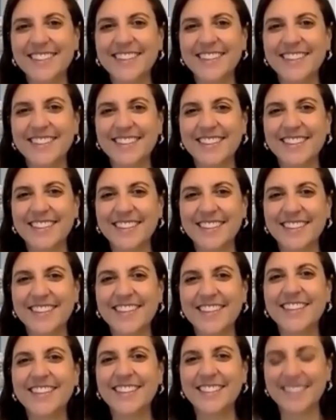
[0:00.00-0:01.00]

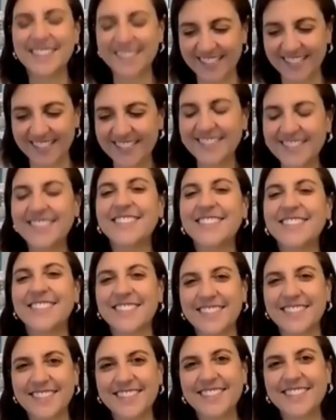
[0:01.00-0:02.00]

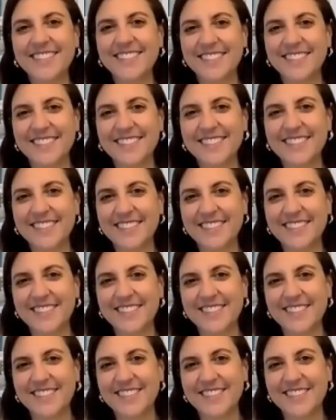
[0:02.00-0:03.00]

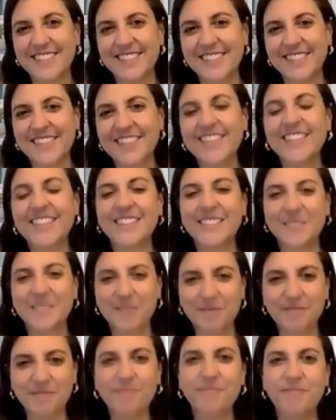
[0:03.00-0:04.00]

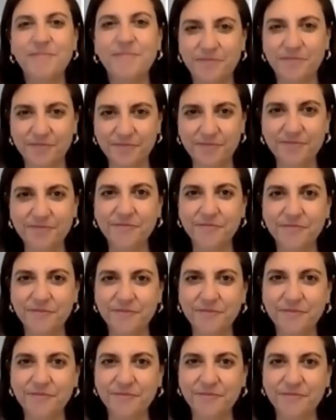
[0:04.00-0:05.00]

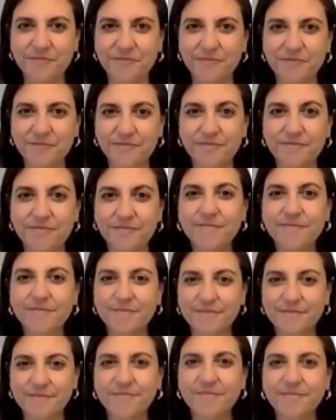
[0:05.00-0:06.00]

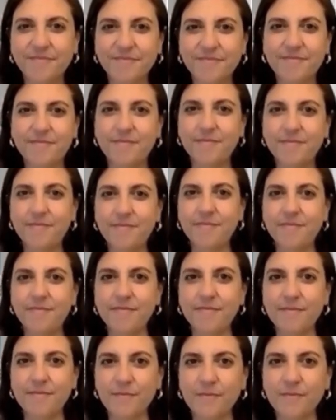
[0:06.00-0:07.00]

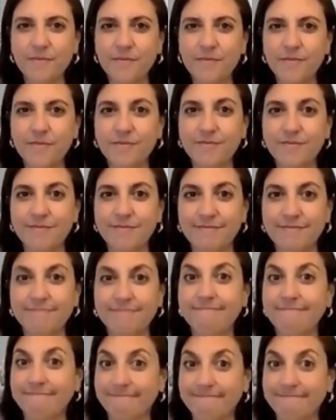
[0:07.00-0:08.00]
This person isn't speaking.